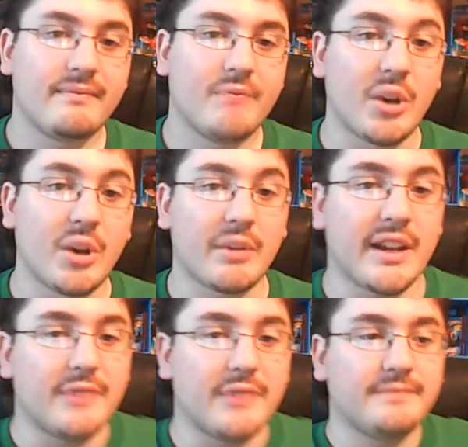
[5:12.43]
Well, here we
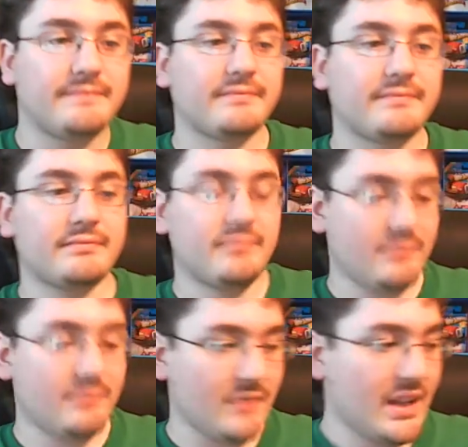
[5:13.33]
go.
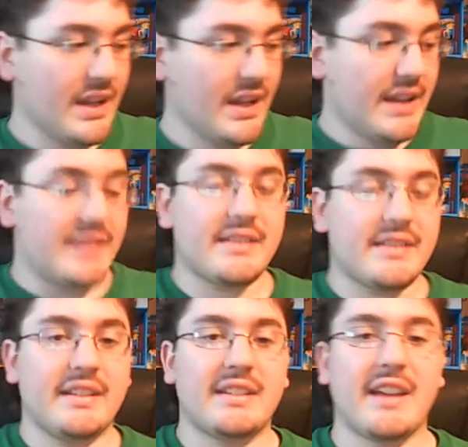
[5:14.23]
This is
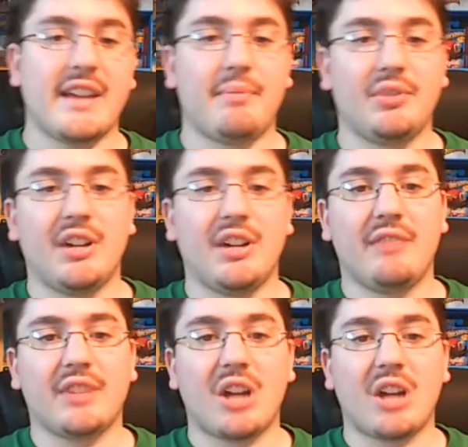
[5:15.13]
an example
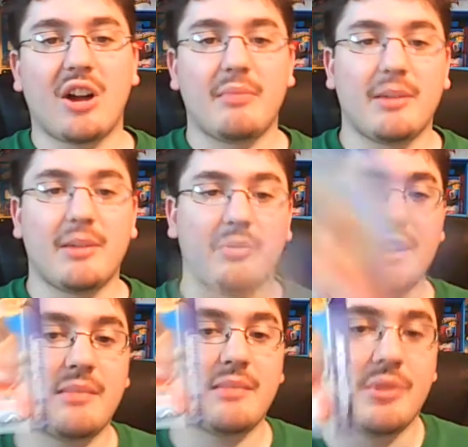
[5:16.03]
of the car bubble
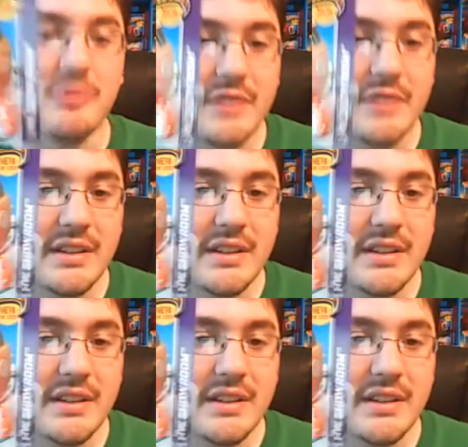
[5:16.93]
being moved.